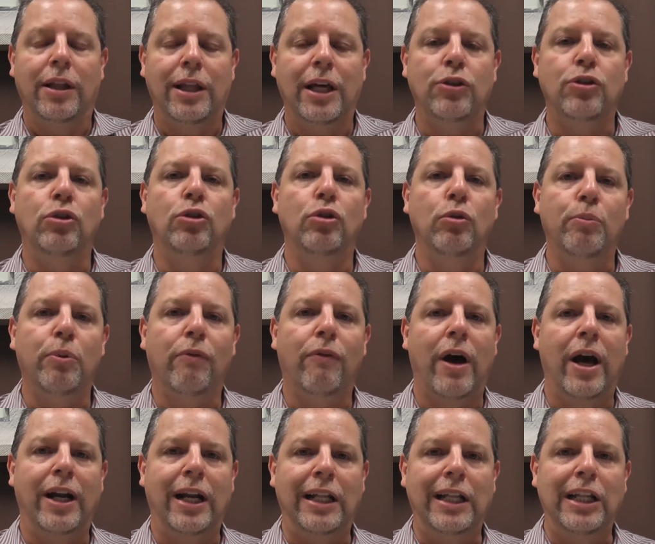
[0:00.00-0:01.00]
that you do
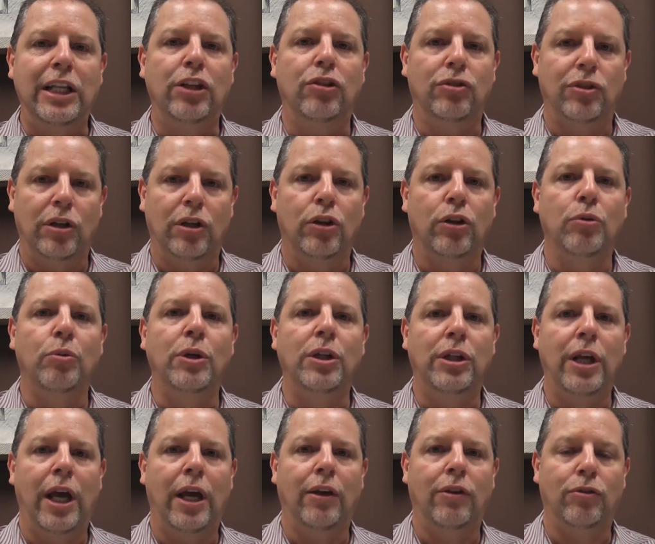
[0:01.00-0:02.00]
provide at least 3
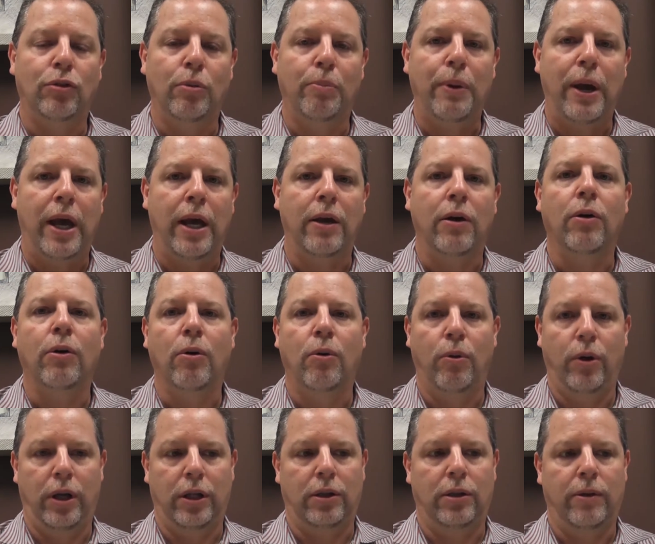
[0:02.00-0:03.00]
days to pay or
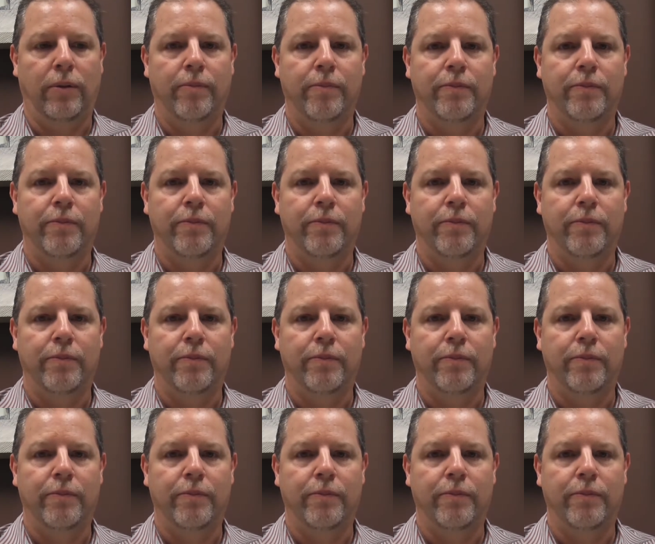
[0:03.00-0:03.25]
quit.